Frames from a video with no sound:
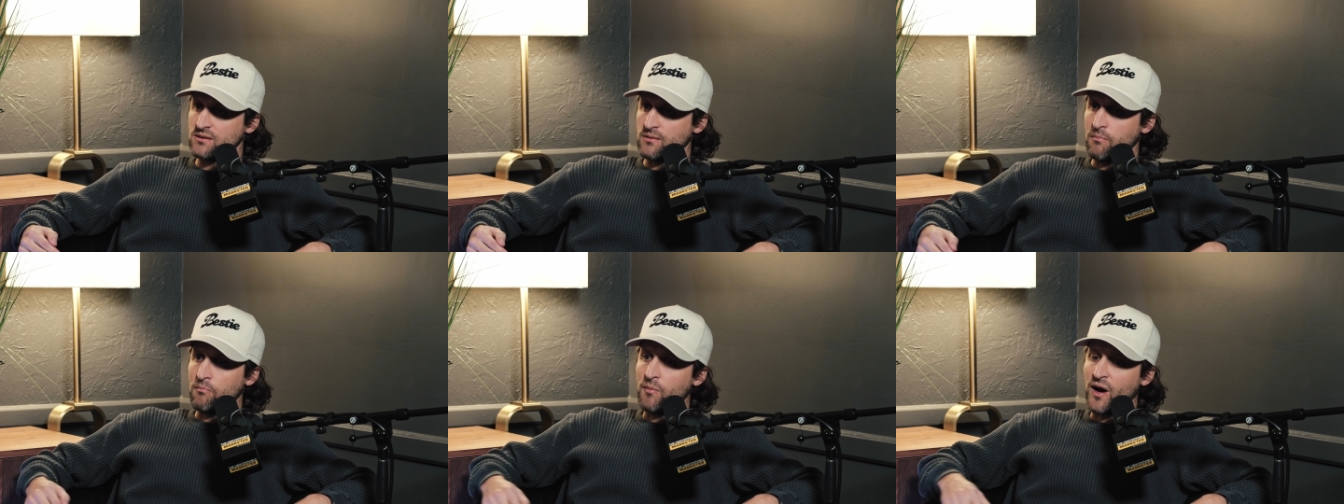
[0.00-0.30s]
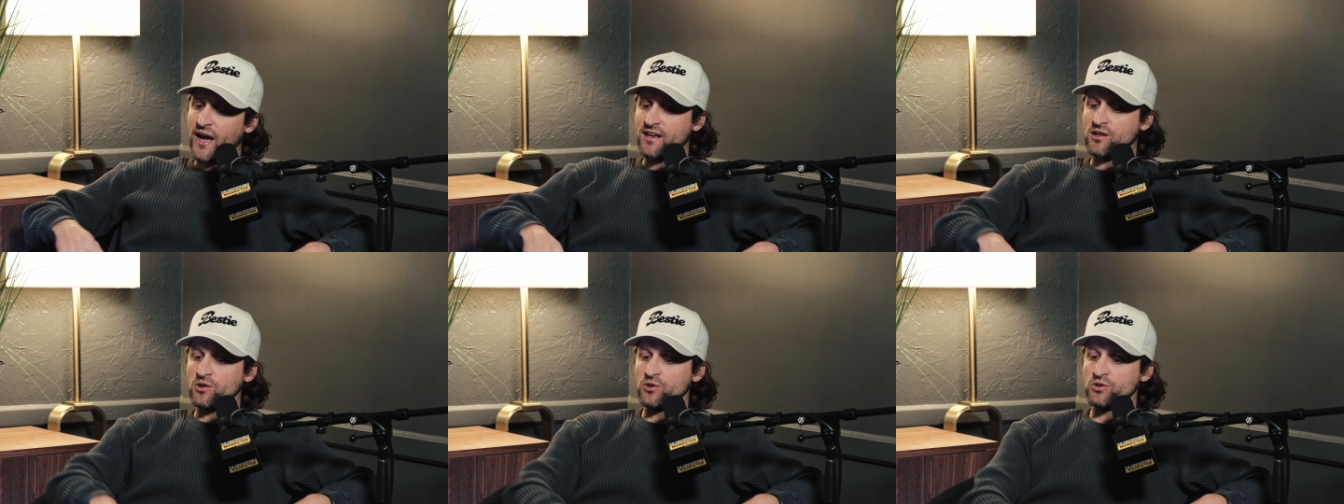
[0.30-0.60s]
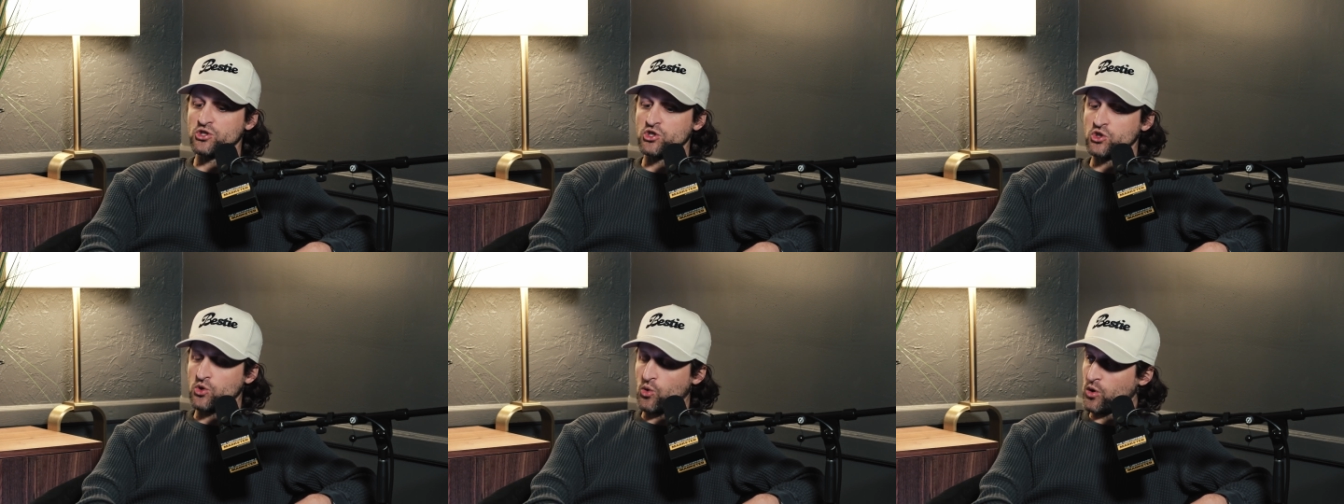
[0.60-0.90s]
Michael
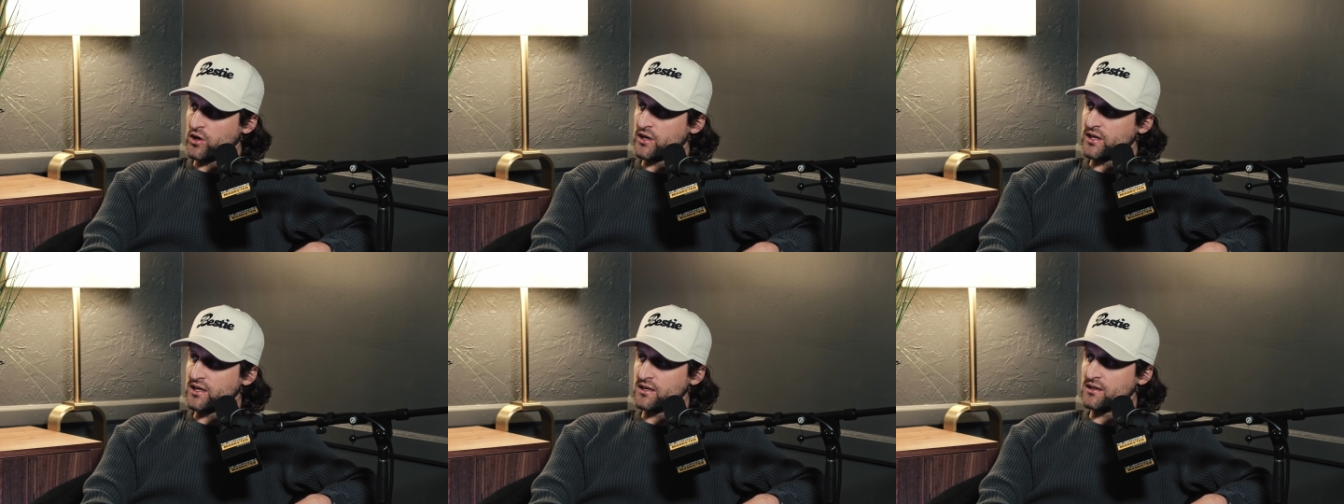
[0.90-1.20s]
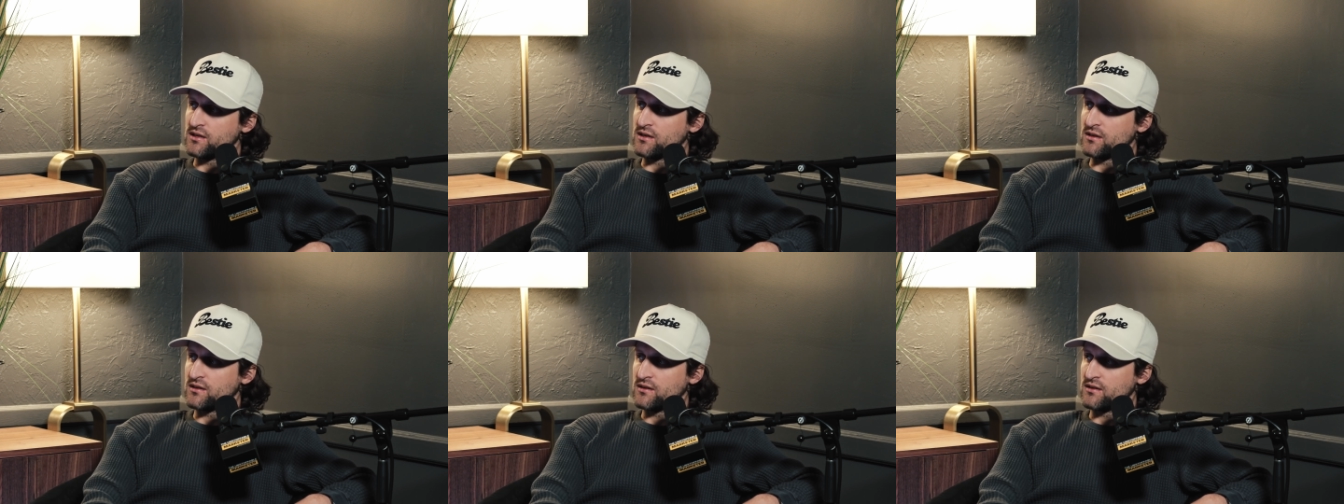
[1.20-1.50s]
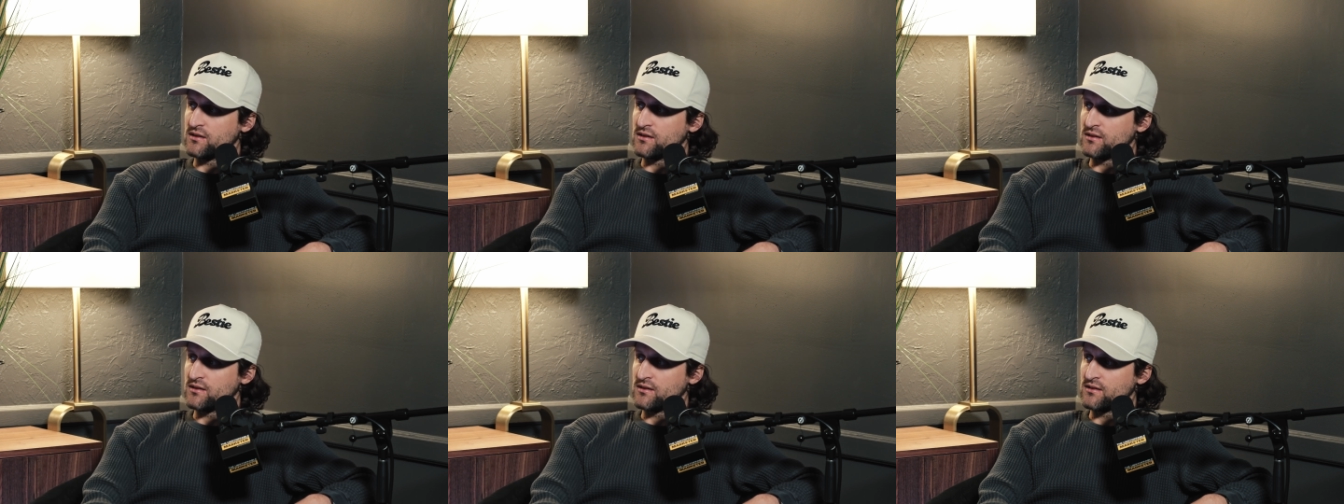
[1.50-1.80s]
Jordan
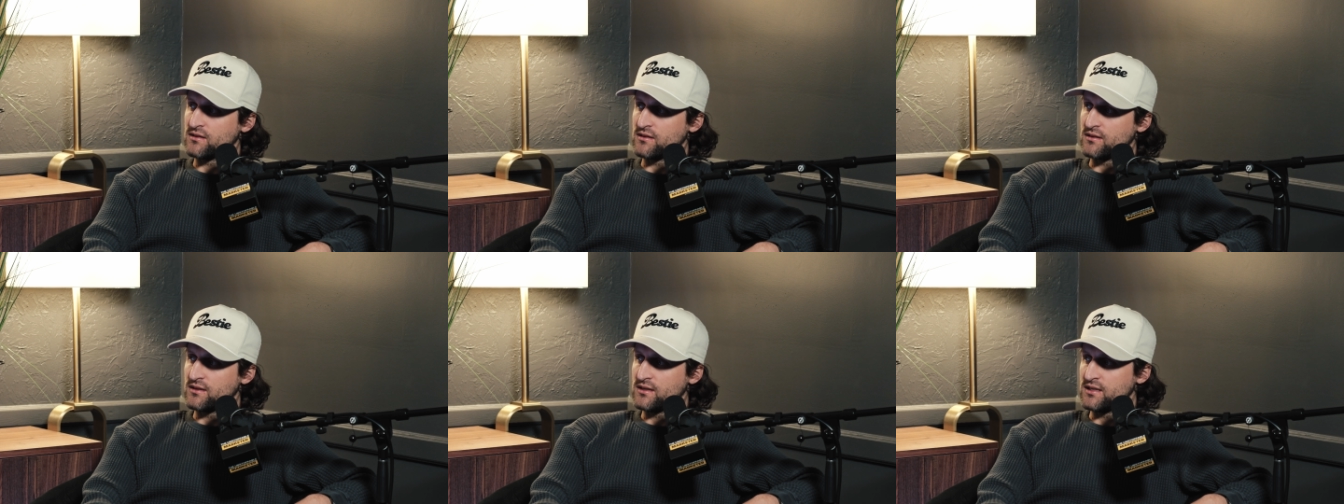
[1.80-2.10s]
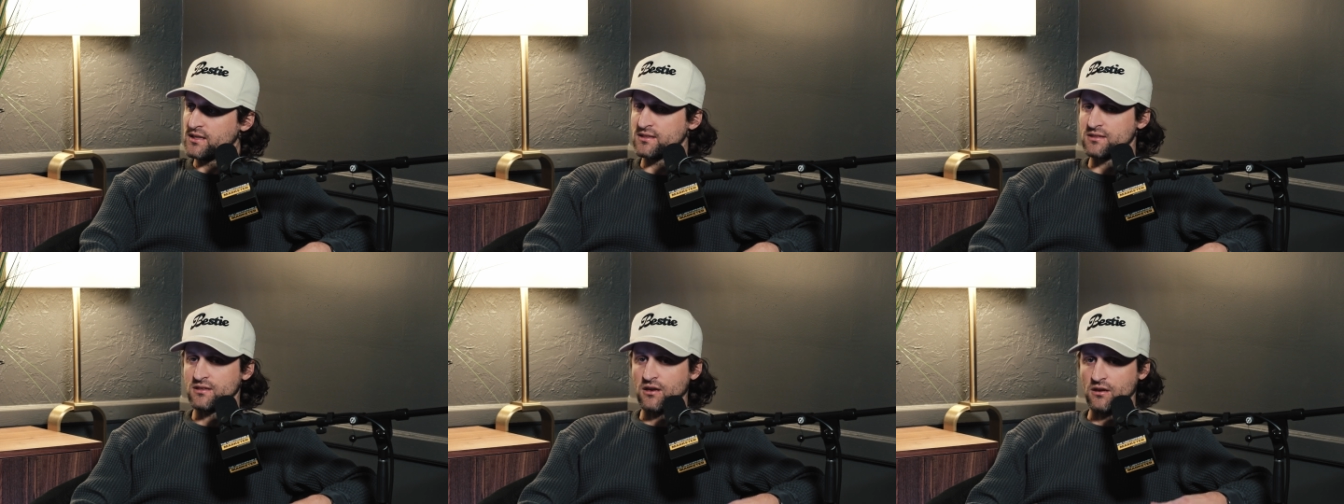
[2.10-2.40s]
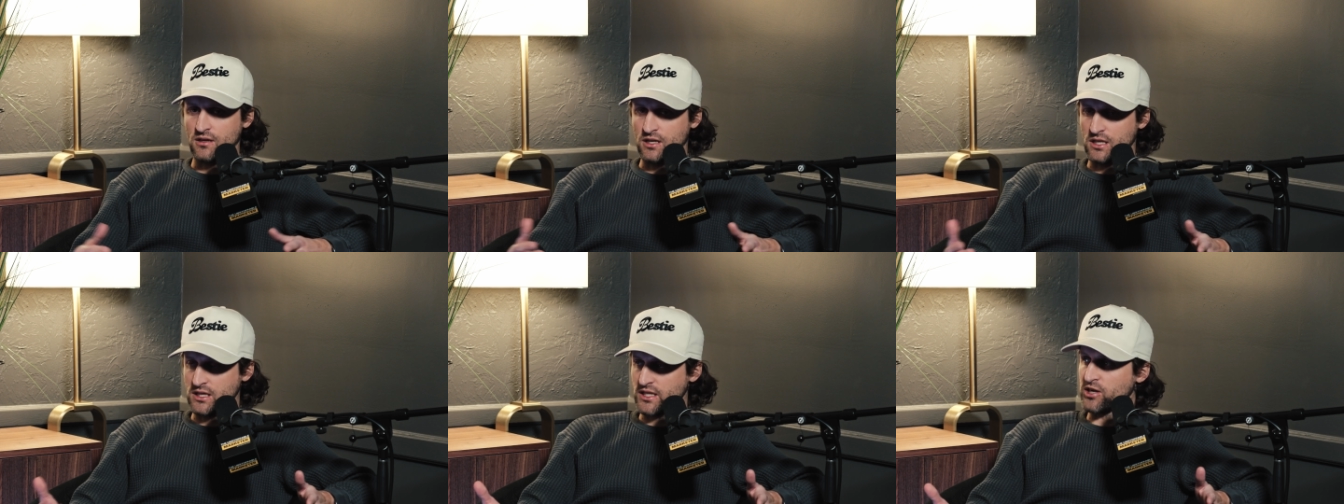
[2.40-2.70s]
is
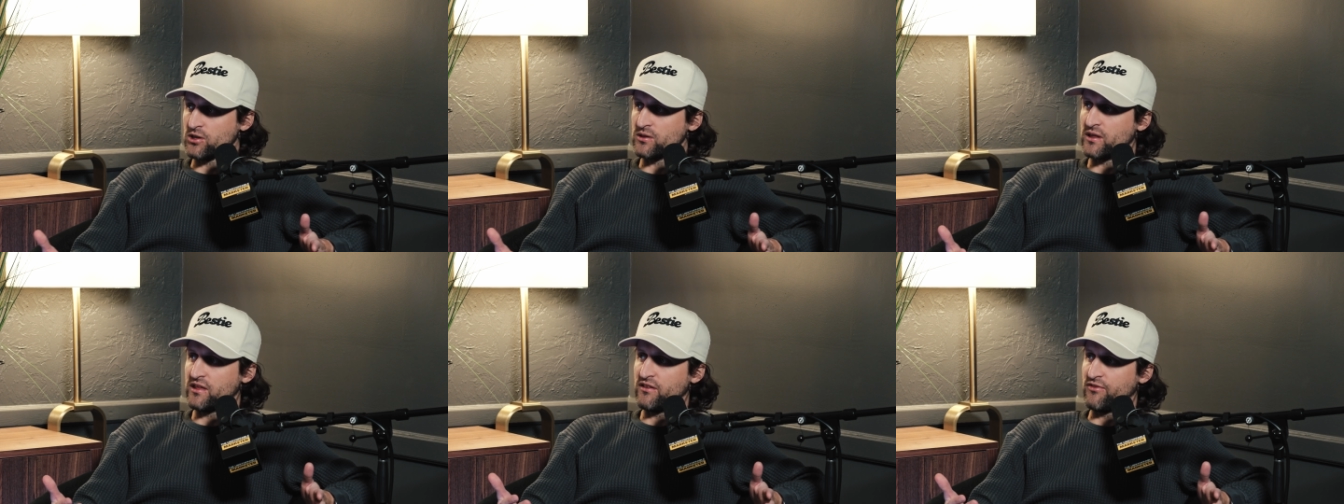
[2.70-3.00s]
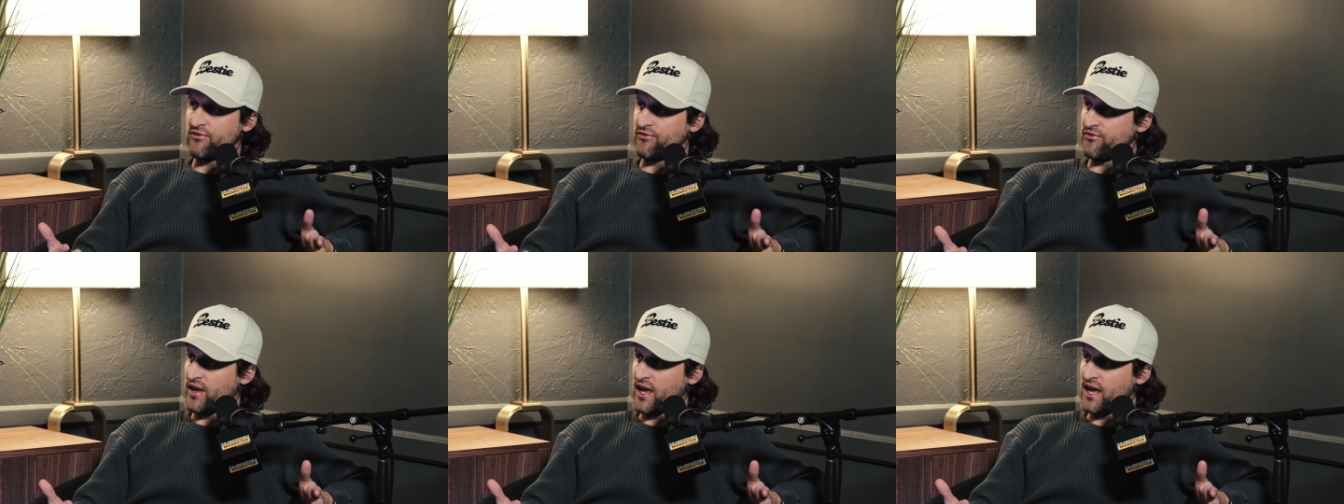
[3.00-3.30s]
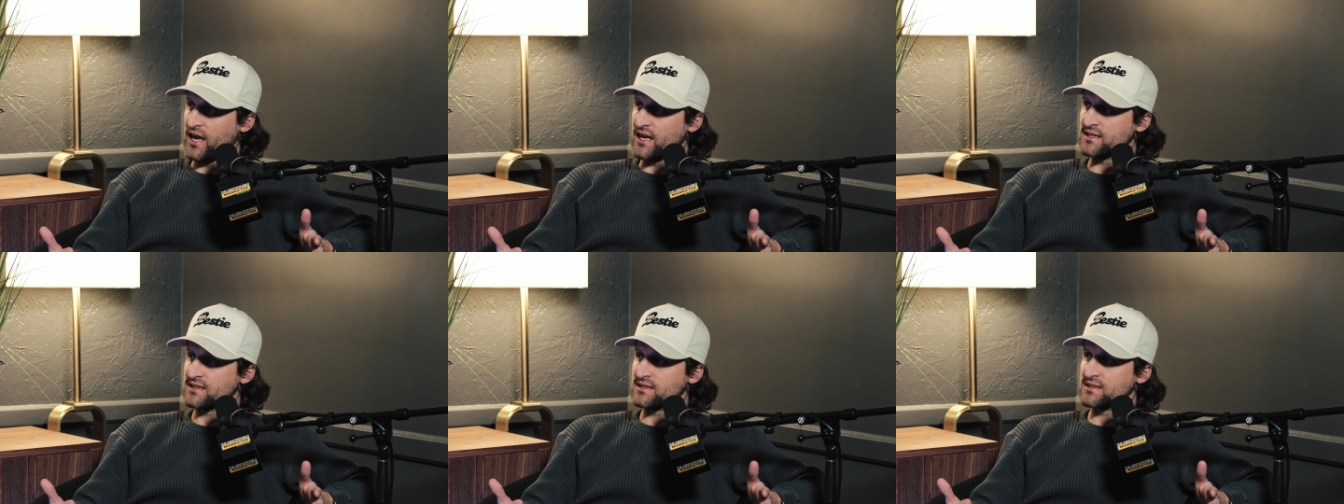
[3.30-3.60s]
clearly the
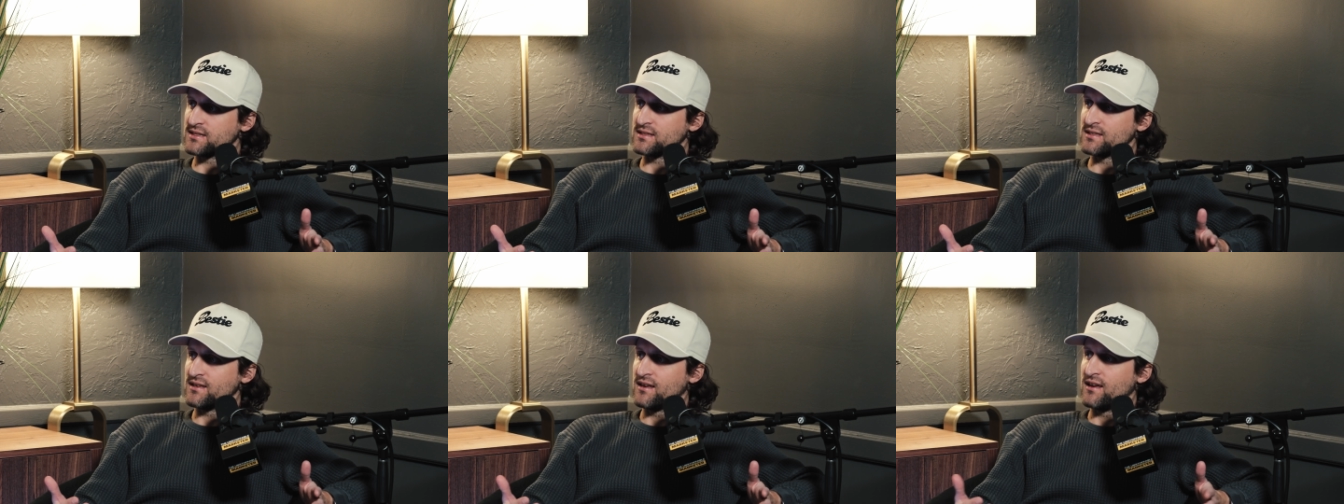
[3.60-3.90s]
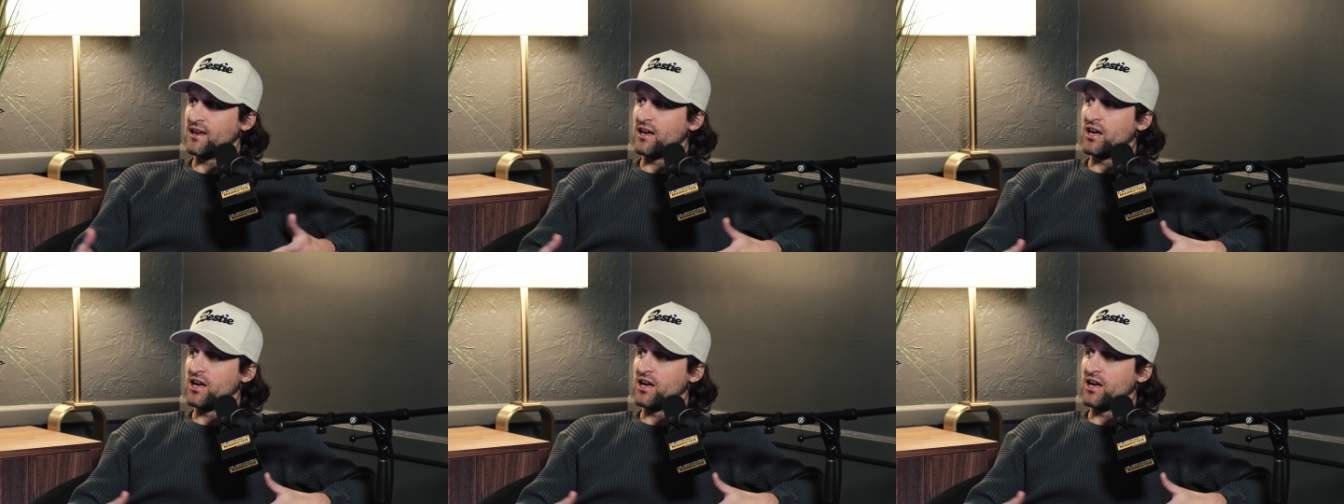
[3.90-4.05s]
face